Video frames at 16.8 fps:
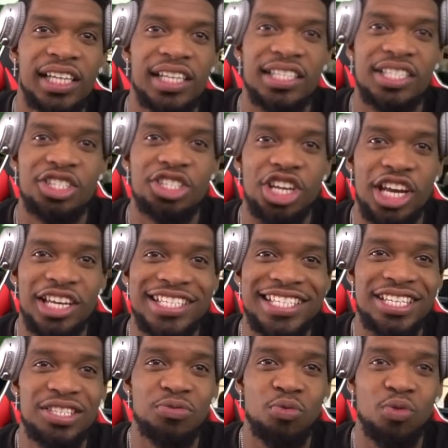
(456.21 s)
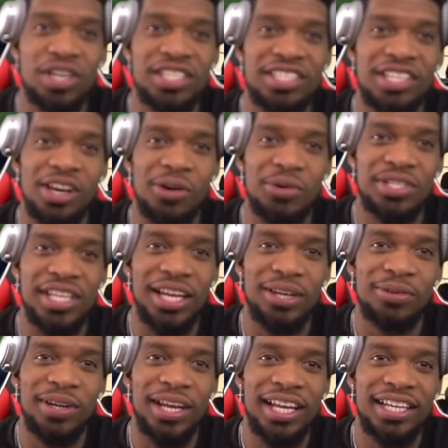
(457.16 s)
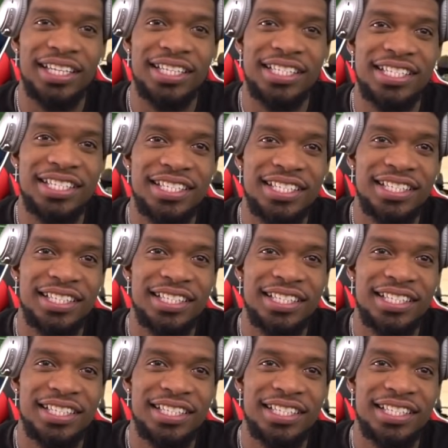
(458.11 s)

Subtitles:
Veteran Justice player. Winslow, is that who that is?